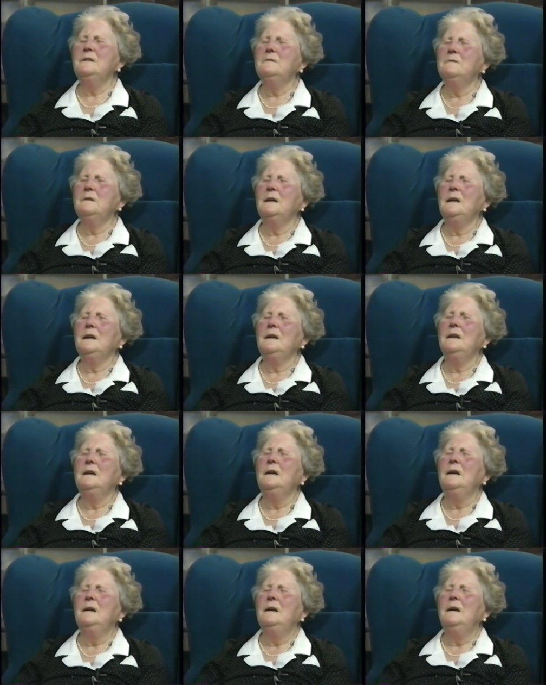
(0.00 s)
way,
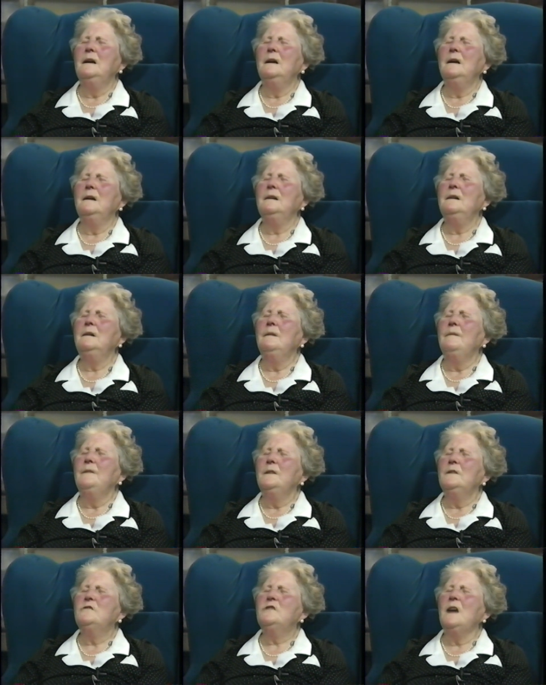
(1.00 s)

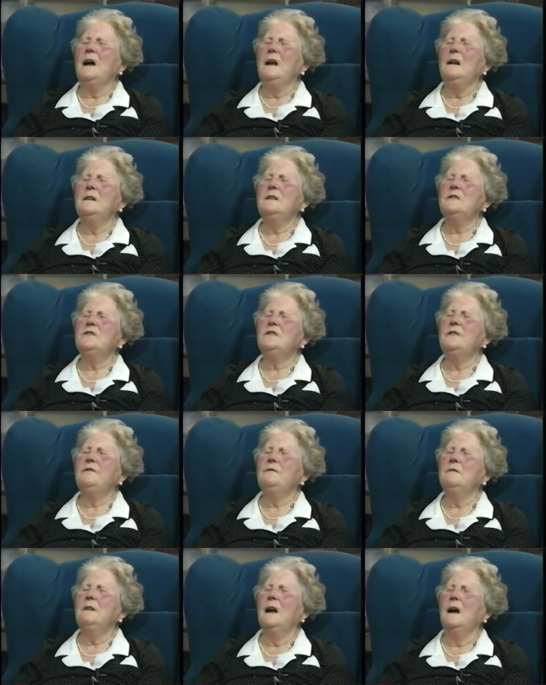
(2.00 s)
childish, if
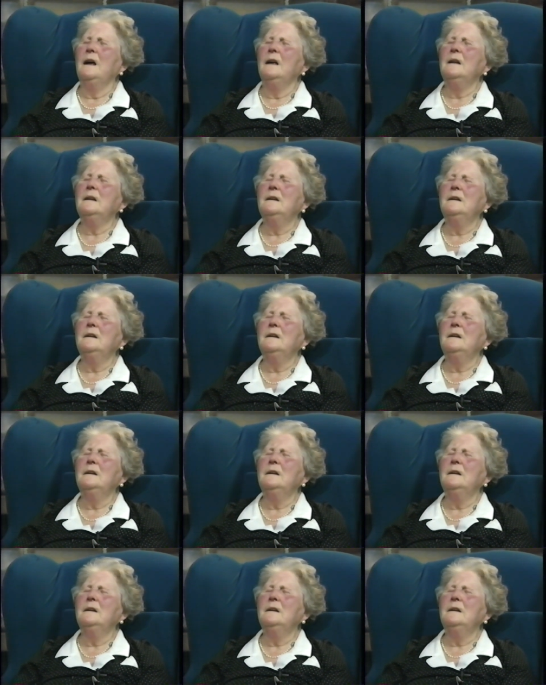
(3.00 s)
you like.